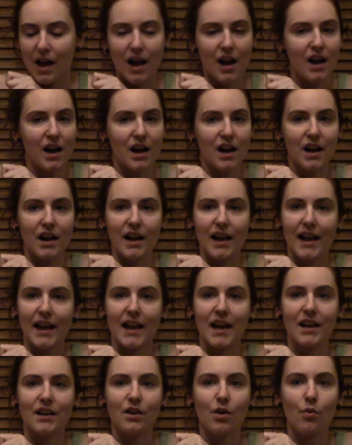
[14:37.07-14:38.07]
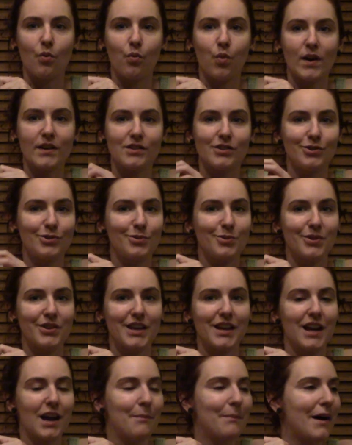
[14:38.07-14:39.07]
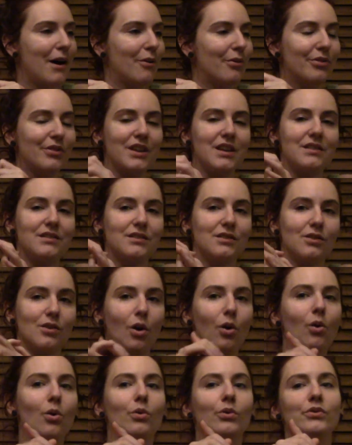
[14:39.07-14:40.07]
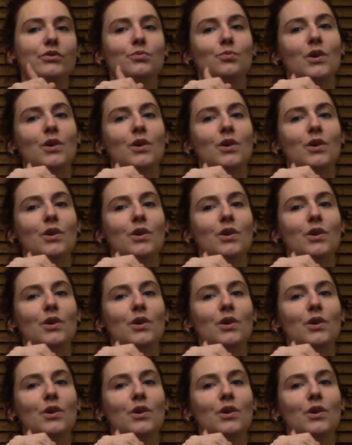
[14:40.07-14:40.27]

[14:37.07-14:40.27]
And what do you think about these goals?